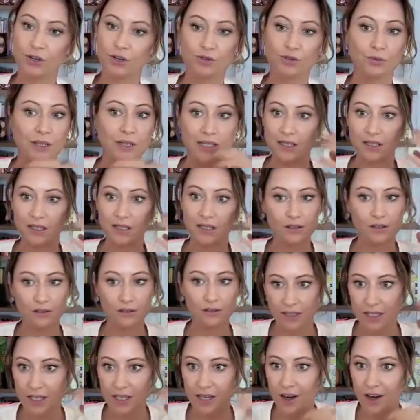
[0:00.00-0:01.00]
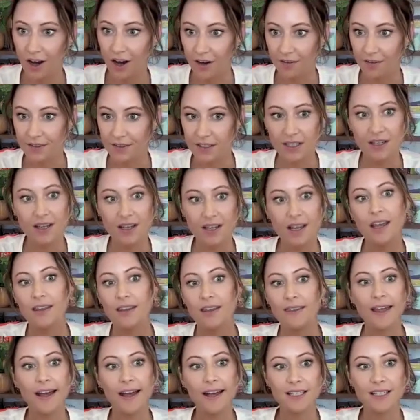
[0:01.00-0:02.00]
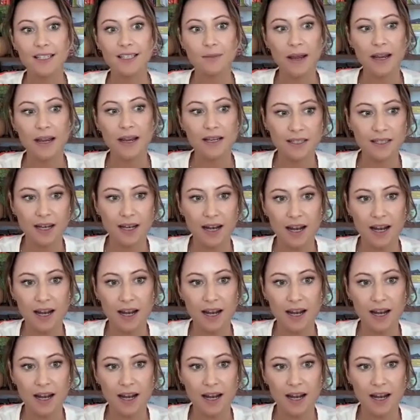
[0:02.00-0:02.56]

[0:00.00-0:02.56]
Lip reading: which we still don't see often in that space.